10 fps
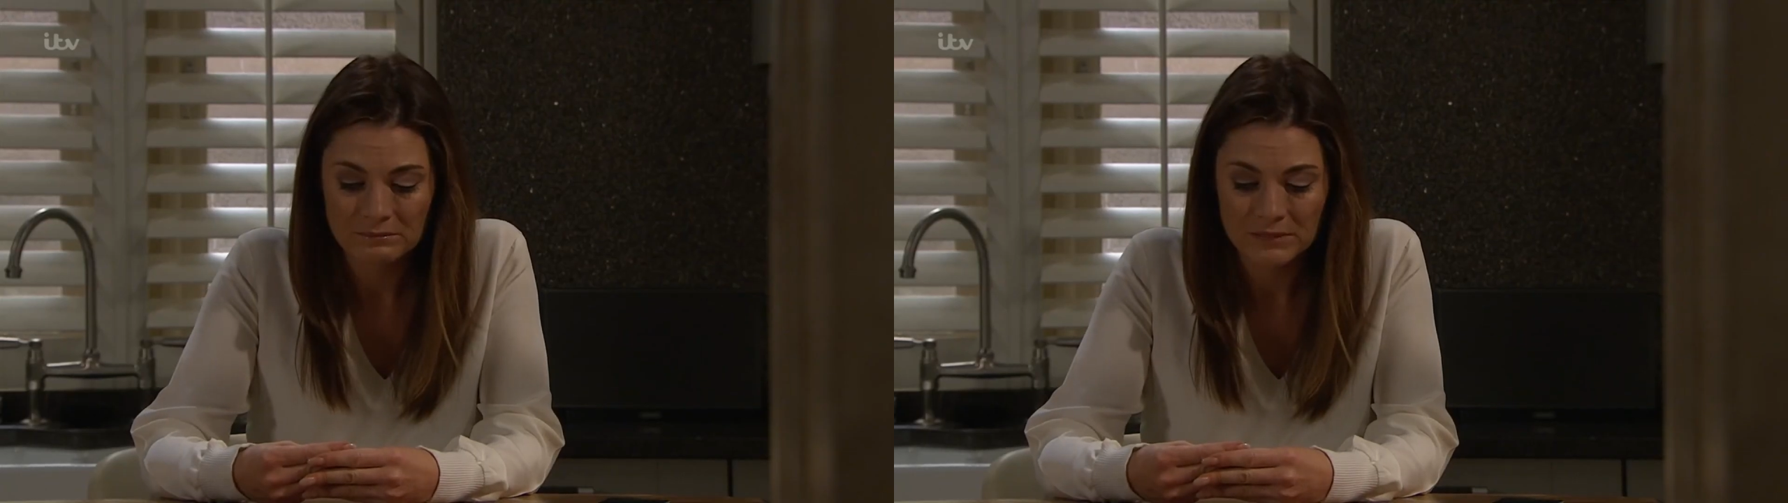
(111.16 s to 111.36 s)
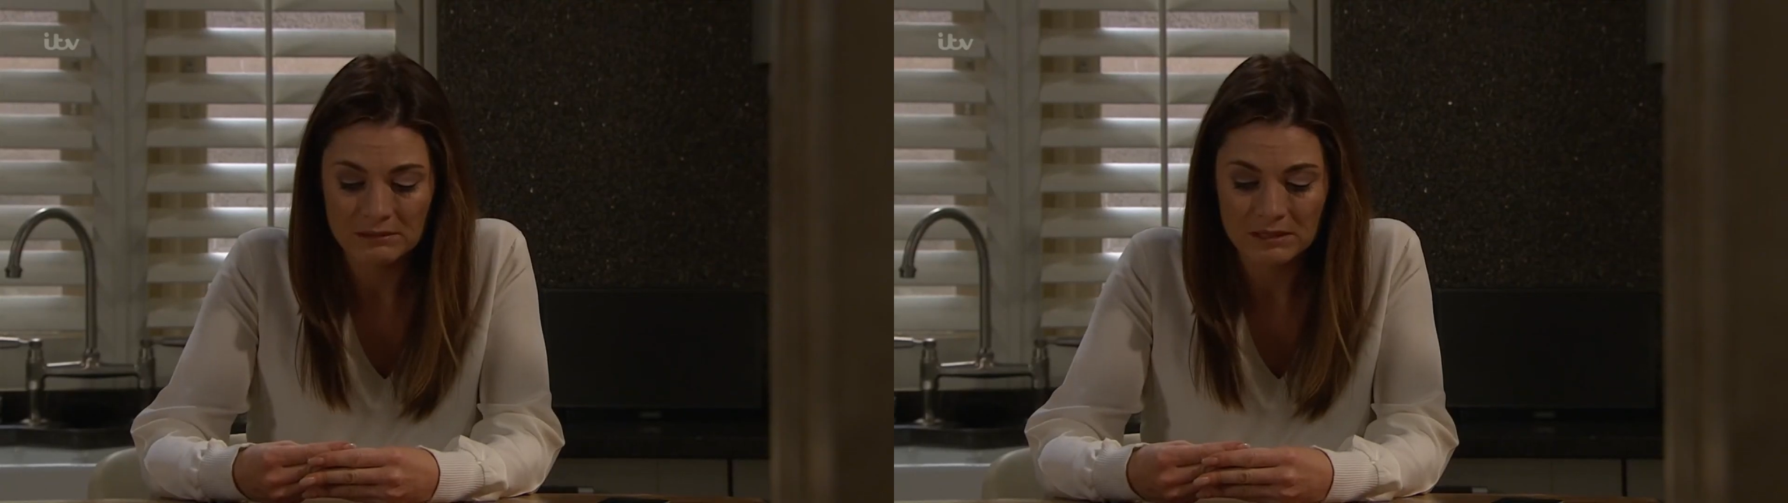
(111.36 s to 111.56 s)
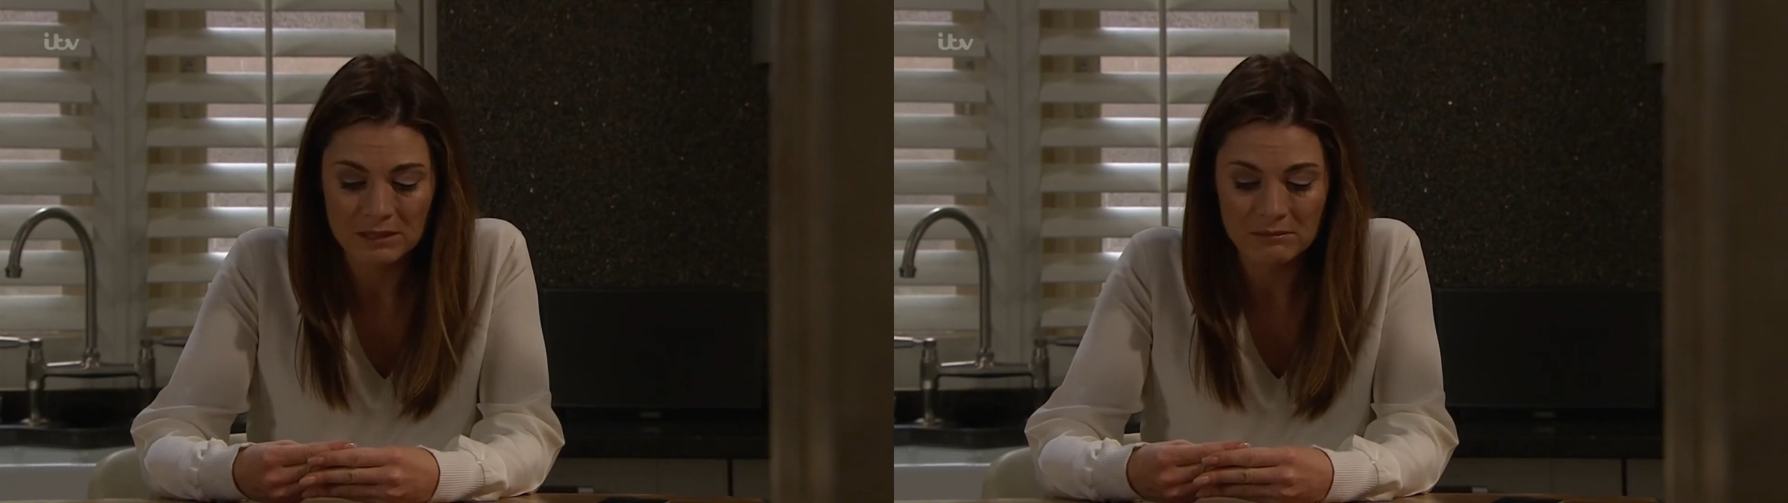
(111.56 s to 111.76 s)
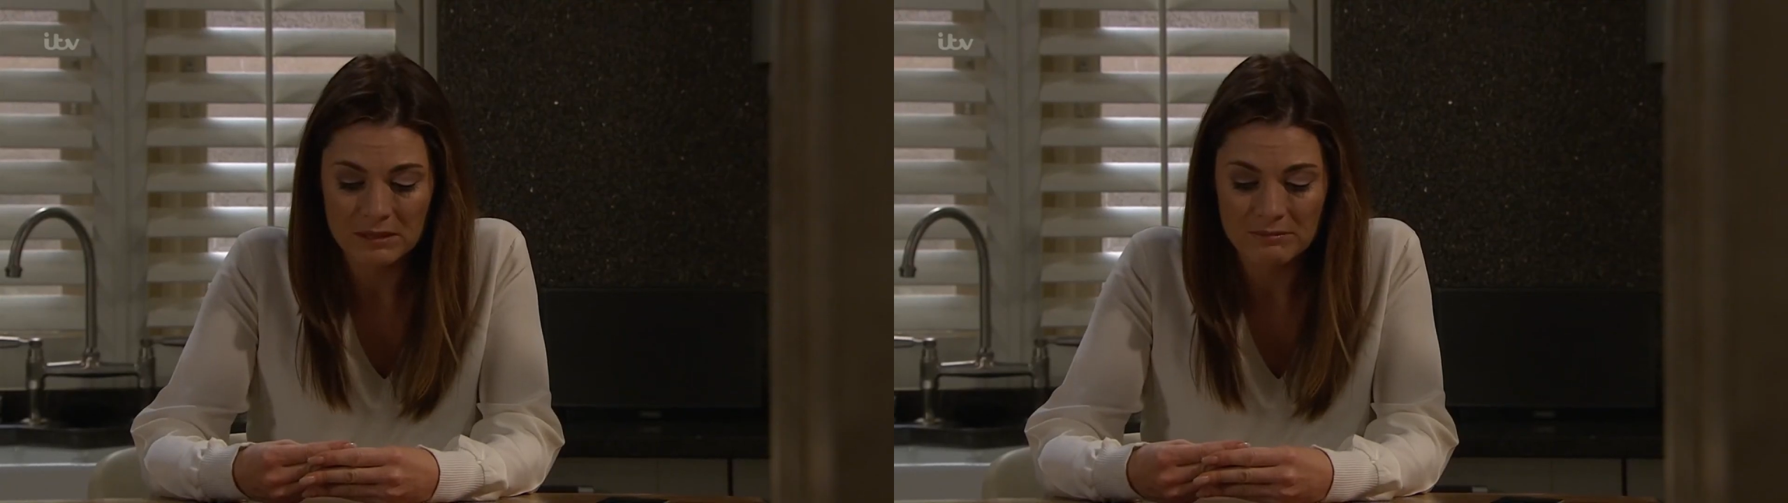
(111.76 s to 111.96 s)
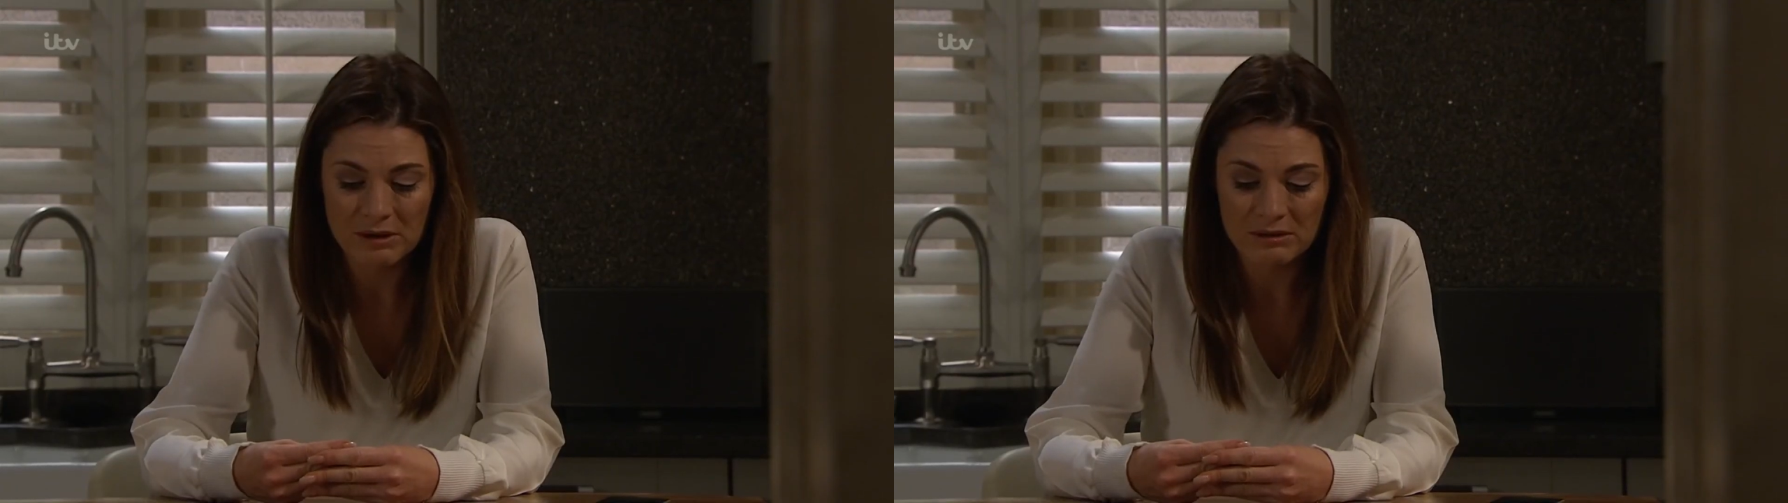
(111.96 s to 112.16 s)
There is
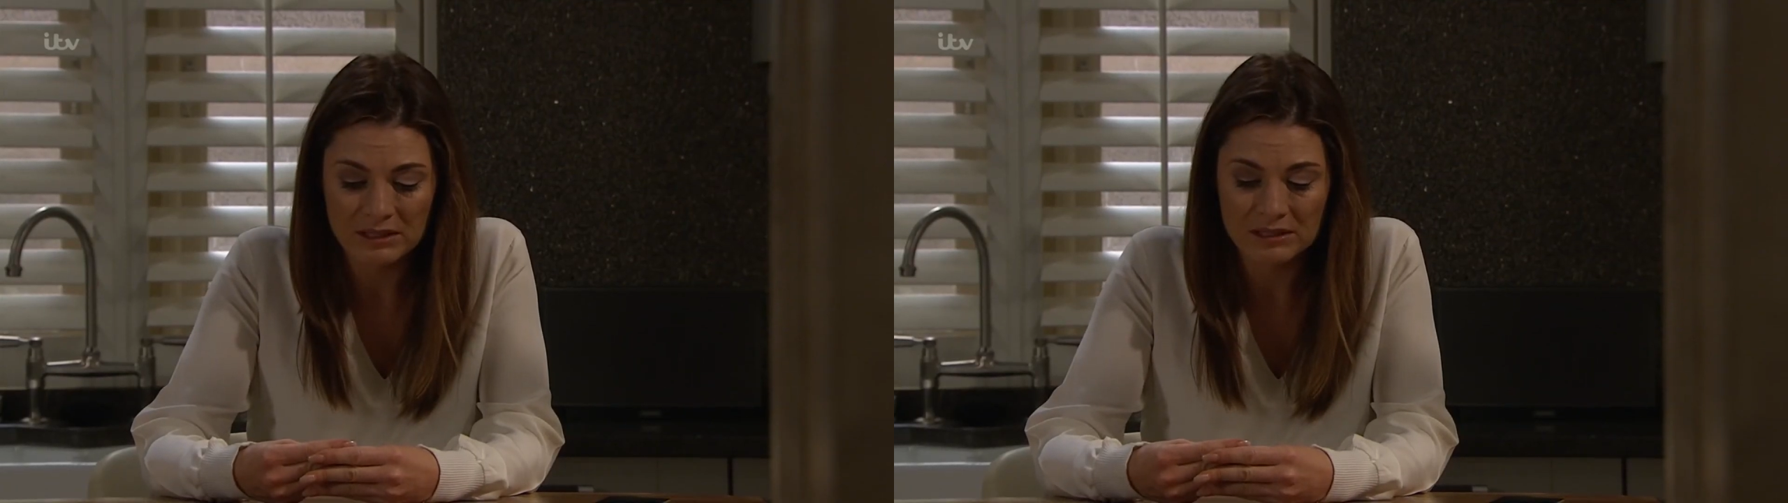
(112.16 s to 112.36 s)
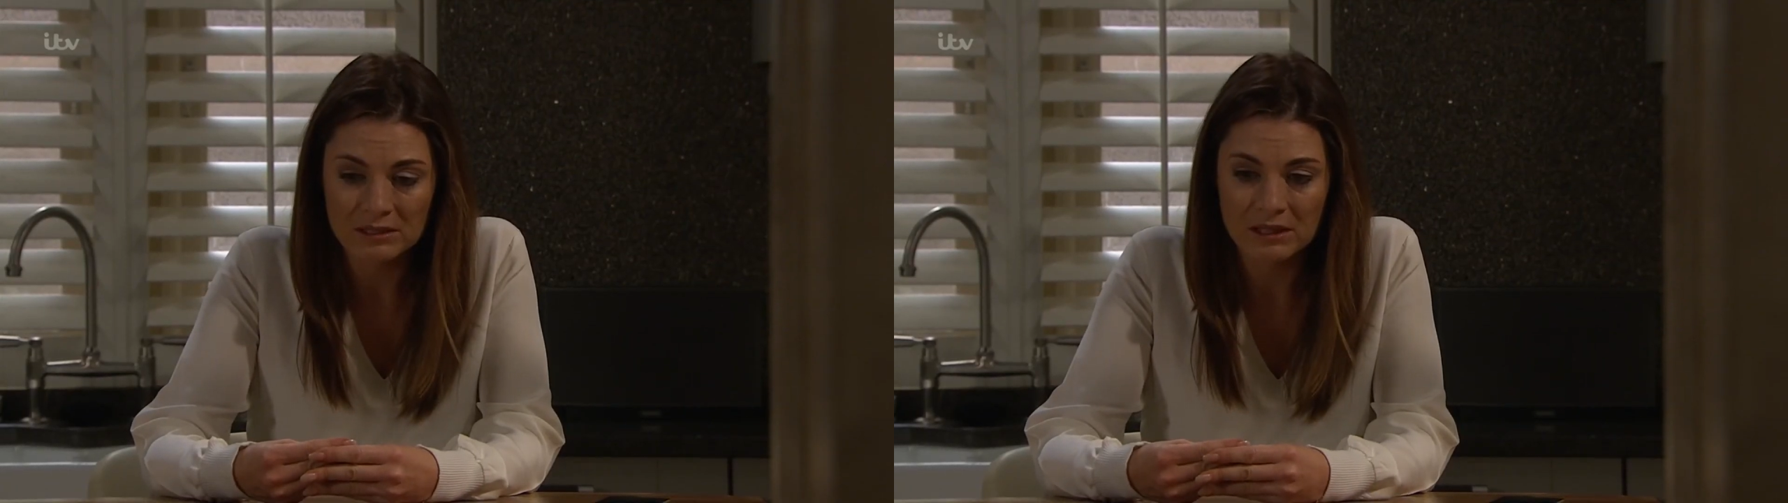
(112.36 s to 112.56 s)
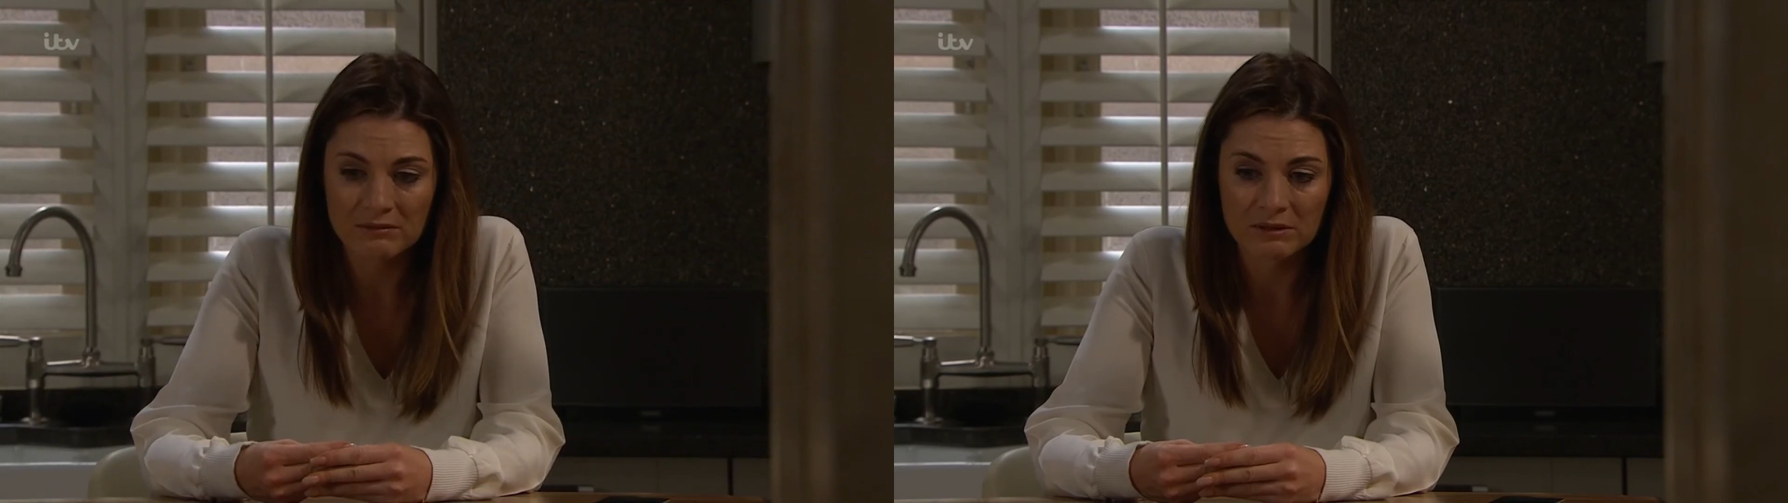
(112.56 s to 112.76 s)
something broken inside